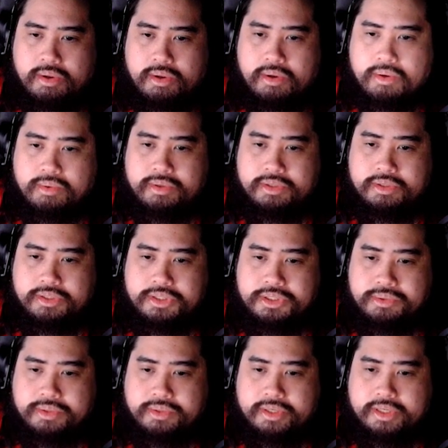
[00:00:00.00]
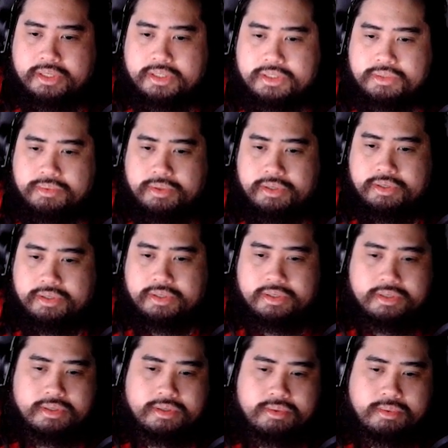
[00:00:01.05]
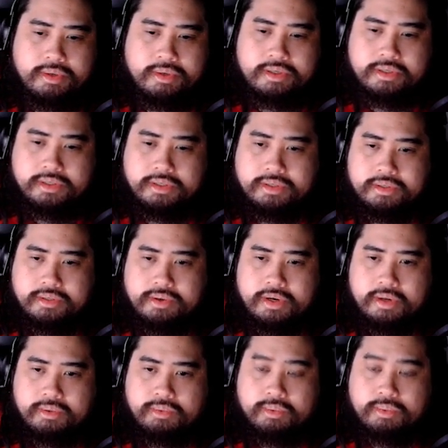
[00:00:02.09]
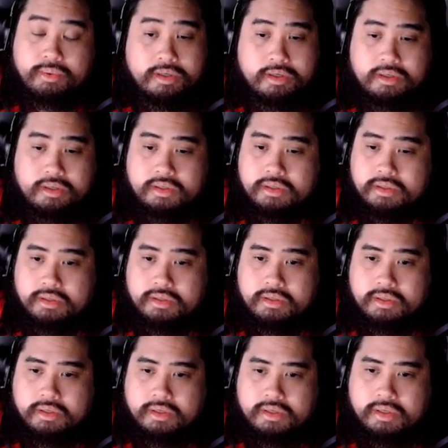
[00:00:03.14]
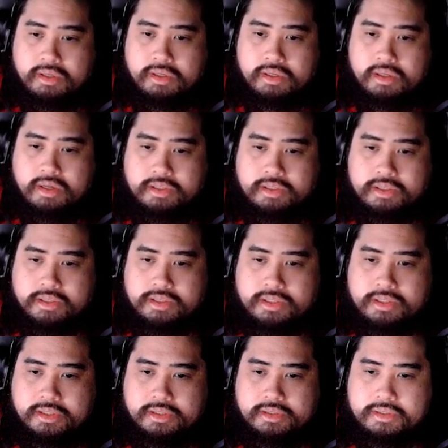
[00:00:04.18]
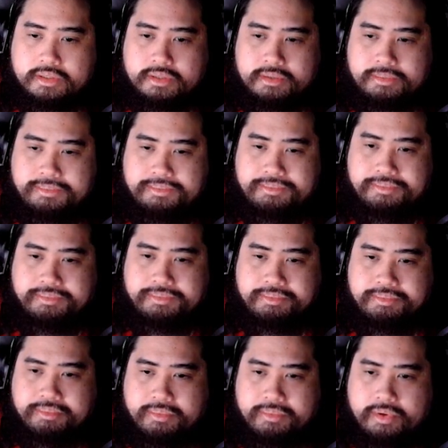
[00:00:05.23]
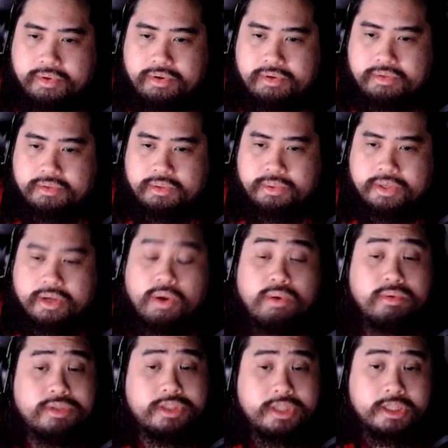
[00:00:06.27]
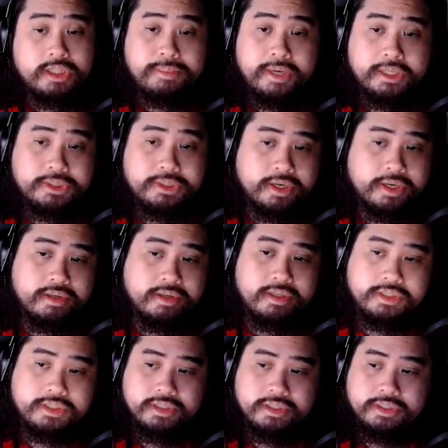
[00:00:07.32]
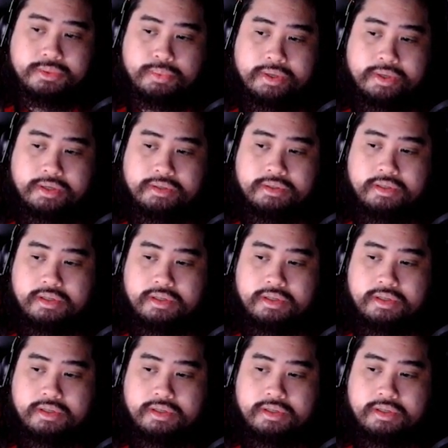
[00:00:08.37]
Runner straights, runner, runner, groundwork, long distance. Okay. Oh, she has bad track condition as well.